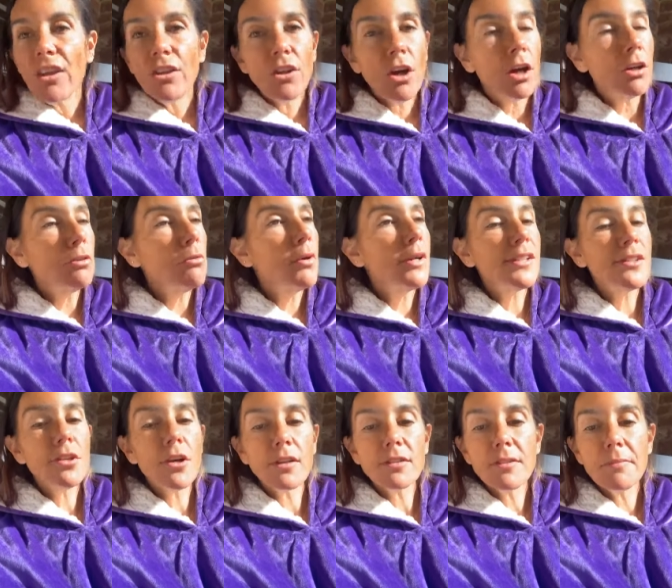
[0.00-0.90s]
Y'all don't want
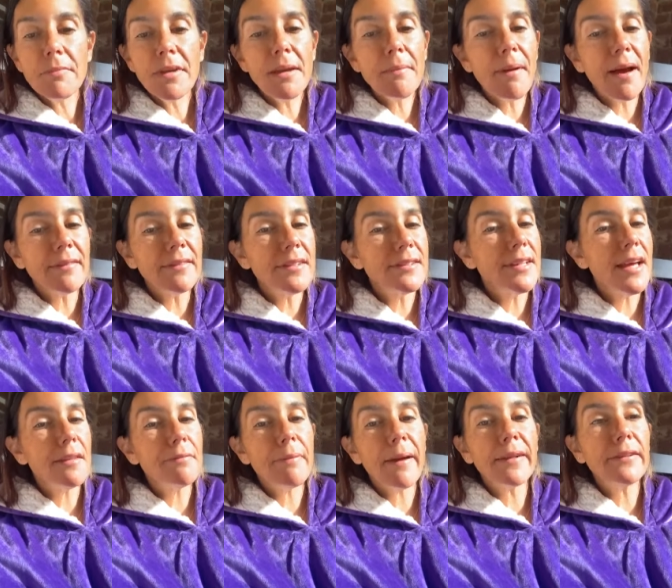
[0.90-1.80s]
to talk to me about the
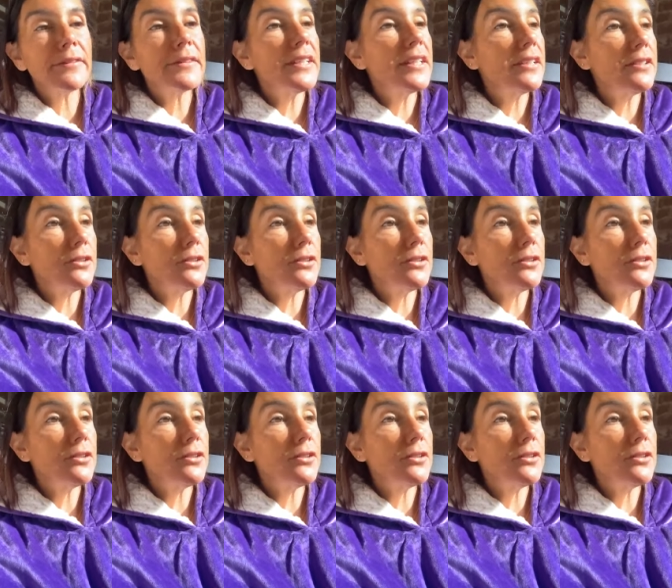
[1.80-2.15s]
death penalty